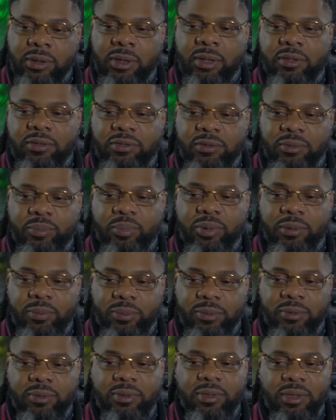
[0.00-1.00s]
Cedar so Point.
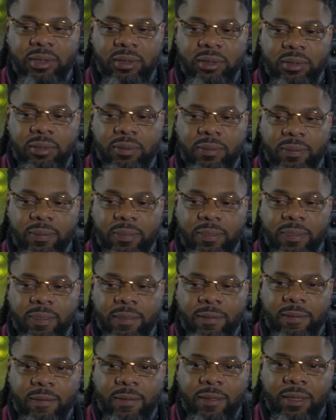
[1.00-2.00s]
People, What's yeah. on like Six
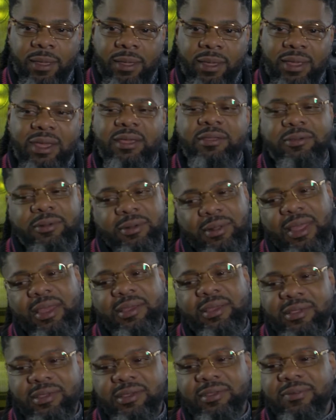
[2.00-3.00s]
Flags though? Yeah, sort of
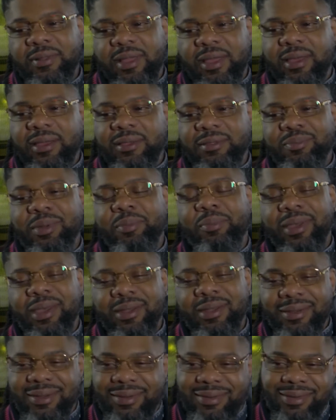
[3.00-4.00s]
like Six Flags, but
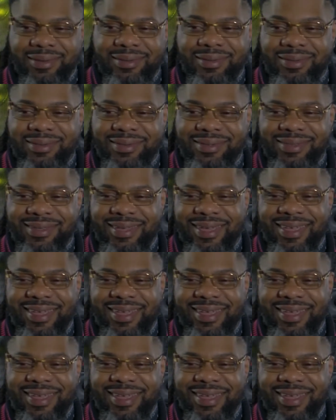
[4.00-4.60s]
better. But better.